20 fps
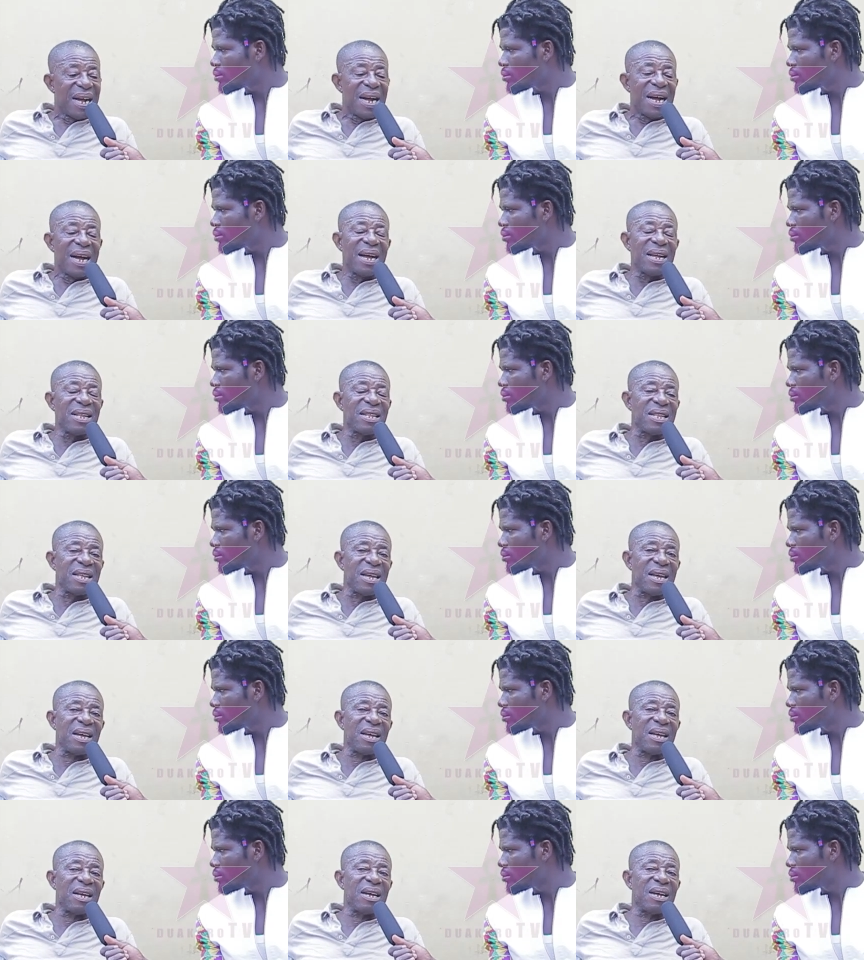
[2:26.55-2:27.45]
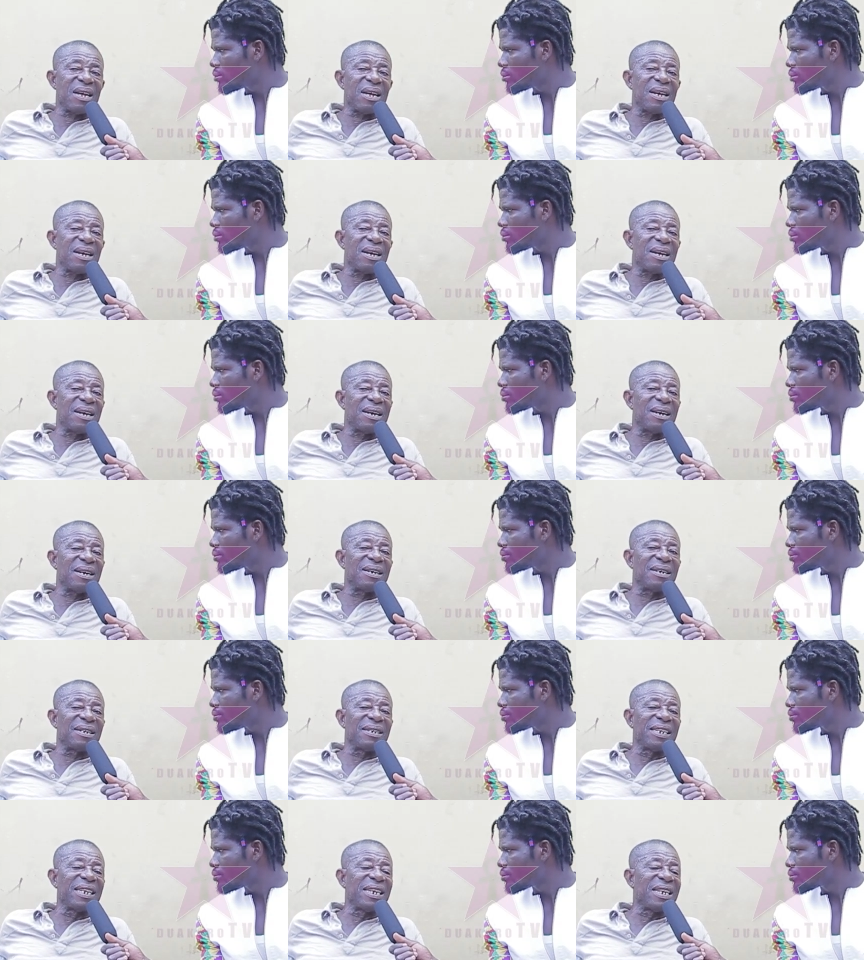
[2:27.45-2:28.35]
Speaker 1: And yet,
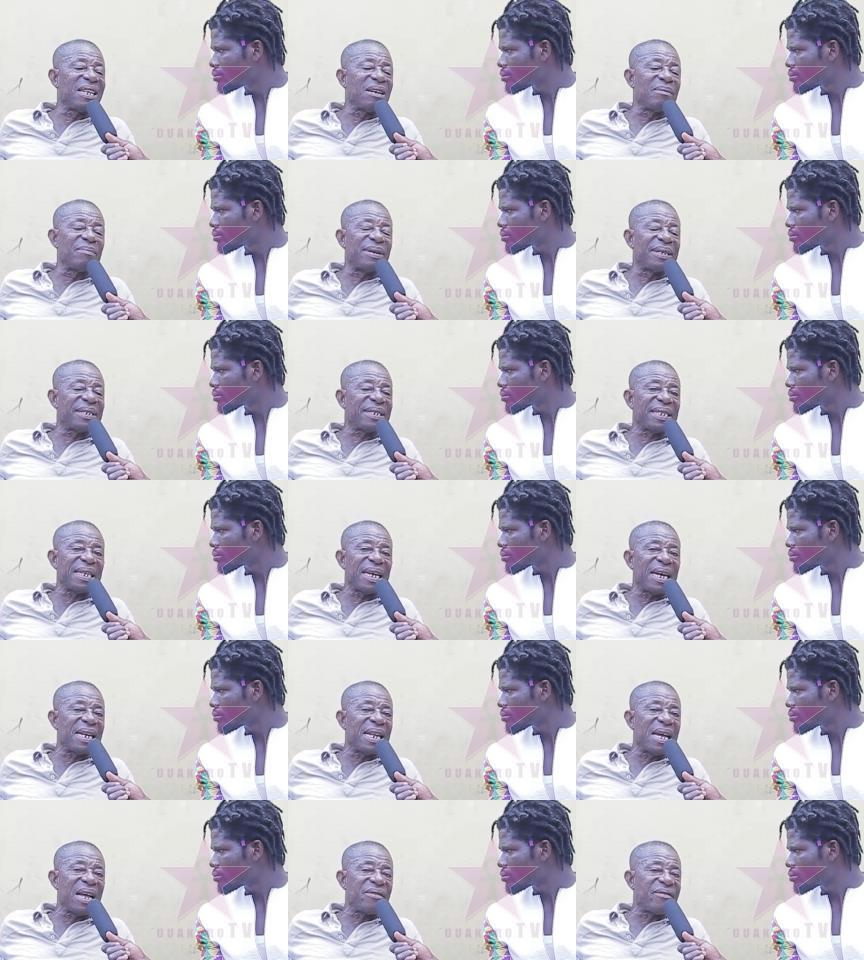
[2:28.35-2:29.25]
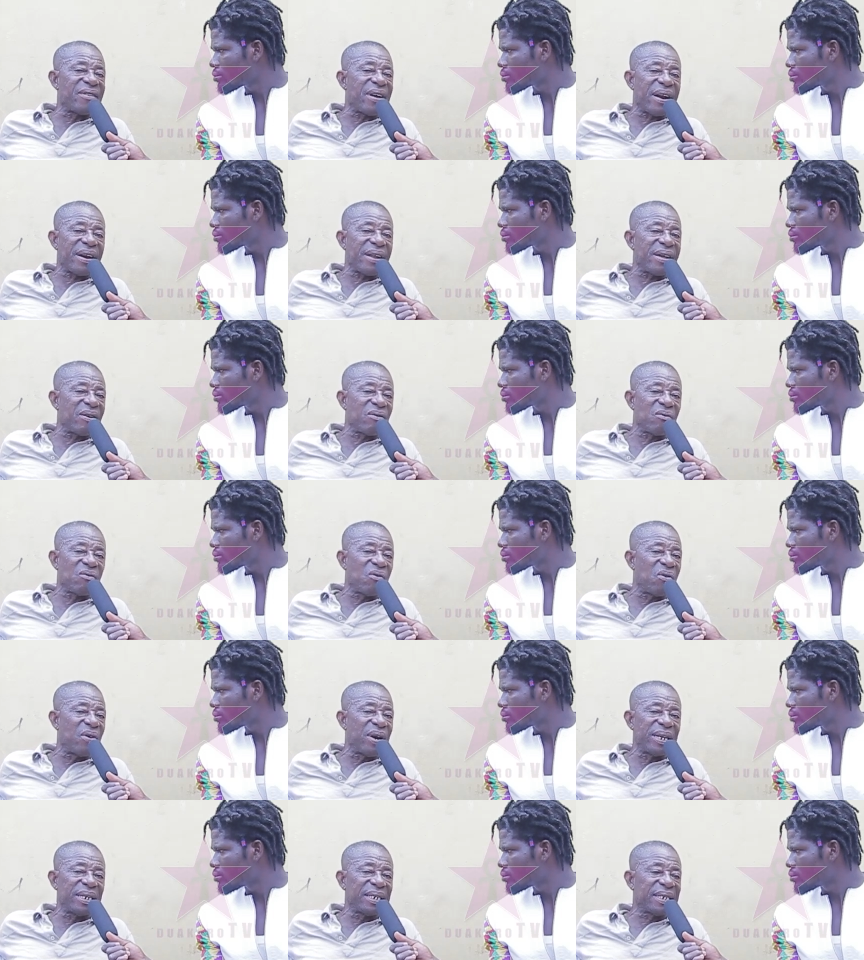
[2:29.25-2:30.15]
the near Messi and a Jarian
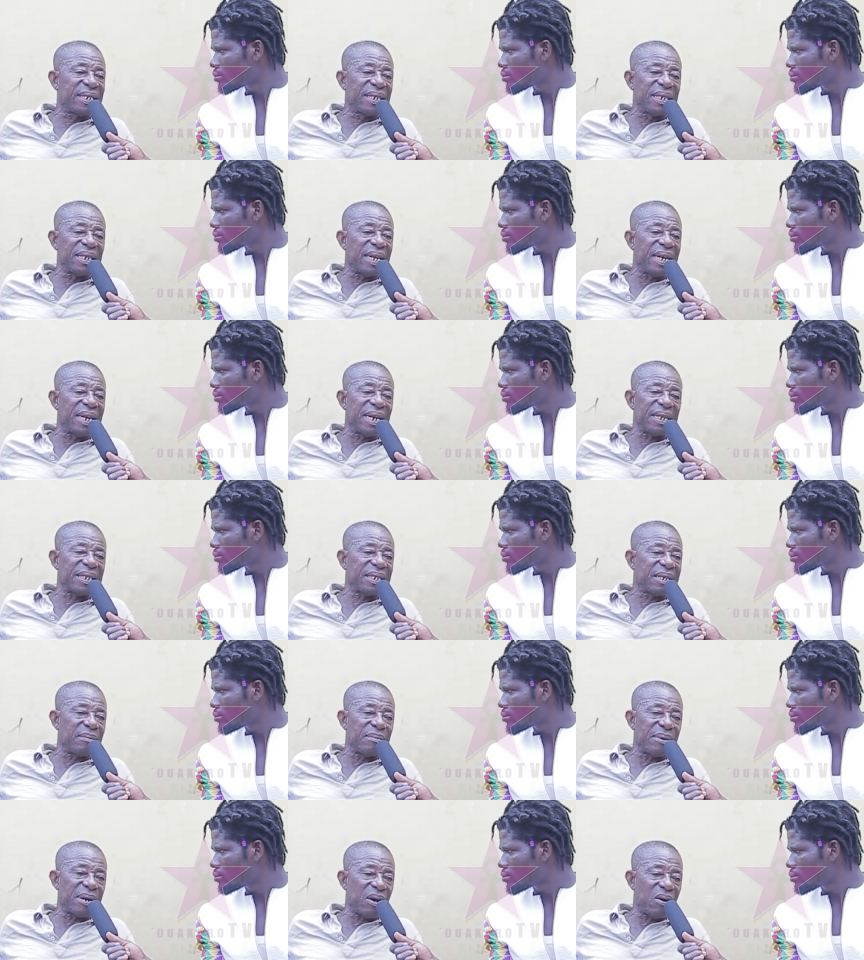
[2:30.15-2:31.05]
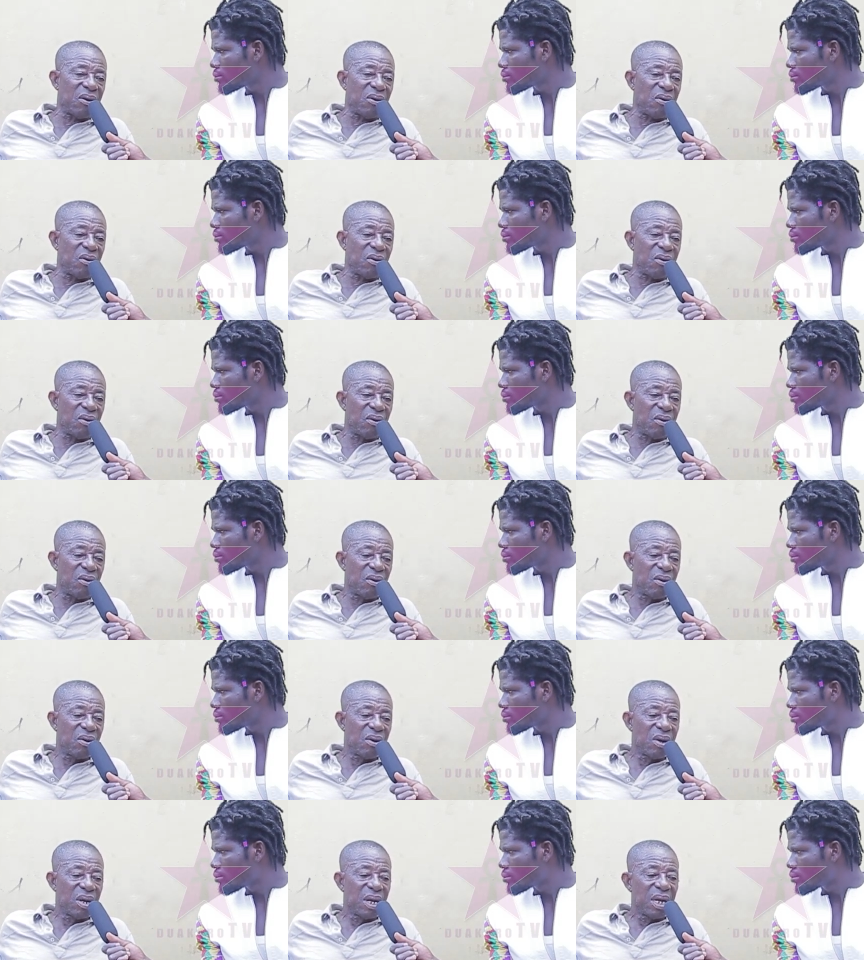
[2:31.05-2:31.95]
Quanti and a Samina ho.
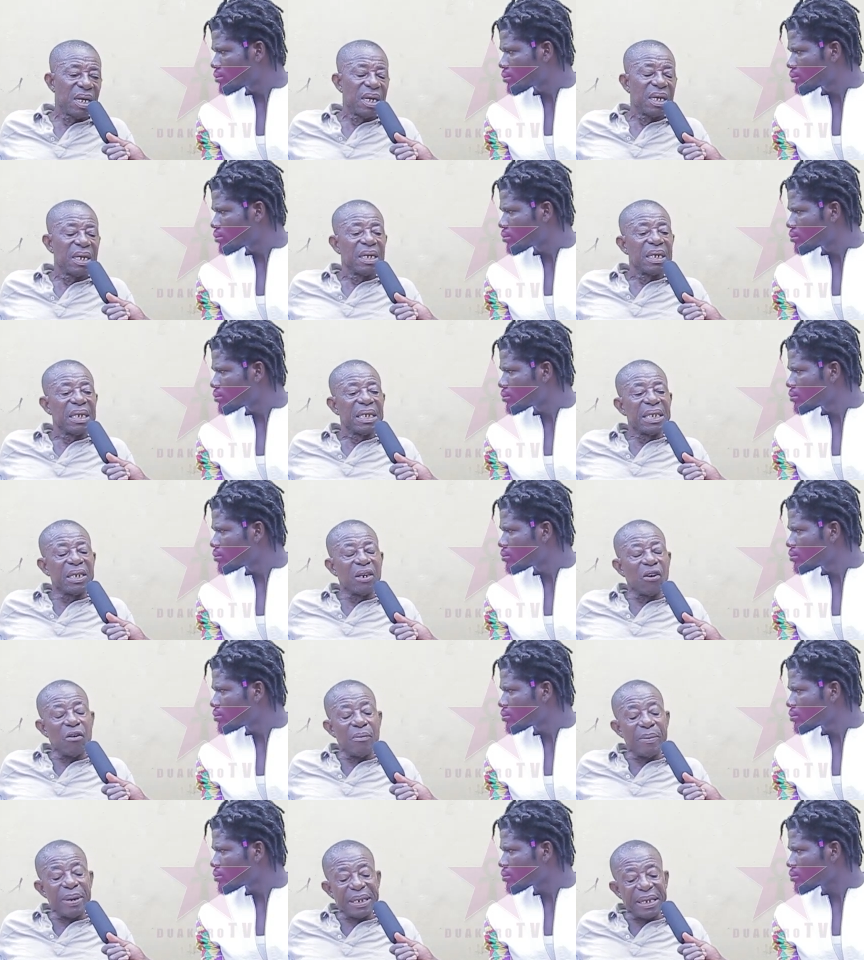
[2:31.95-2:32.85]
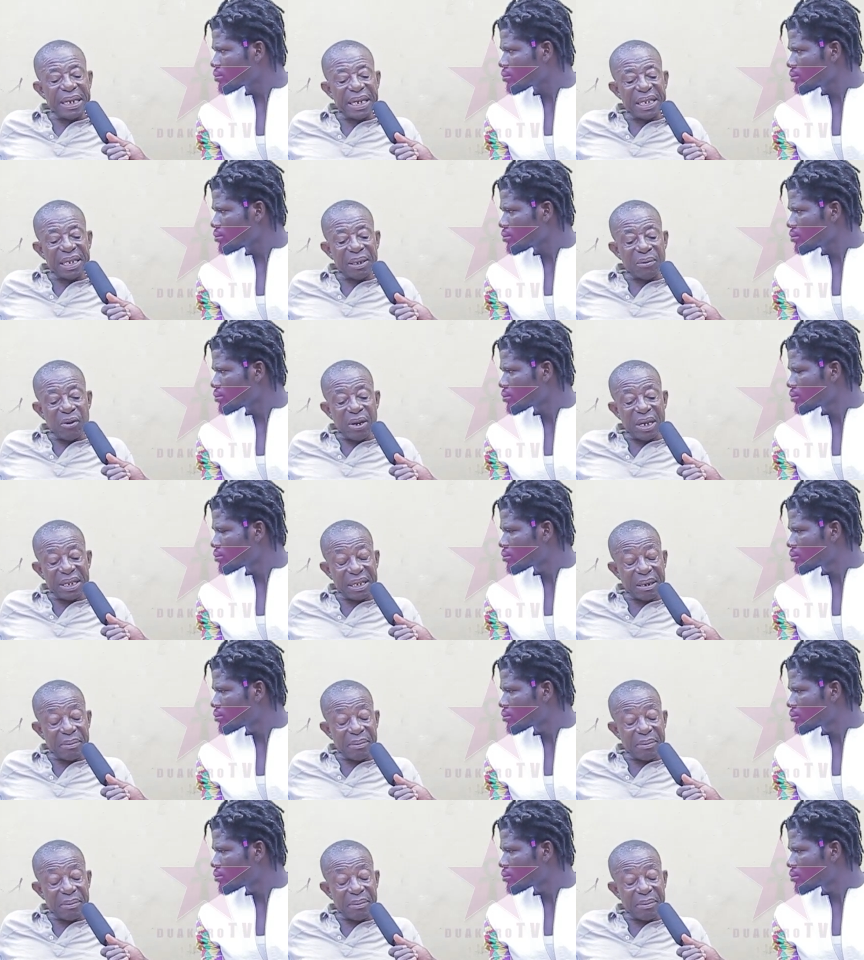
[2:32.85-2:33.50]
Your emergency was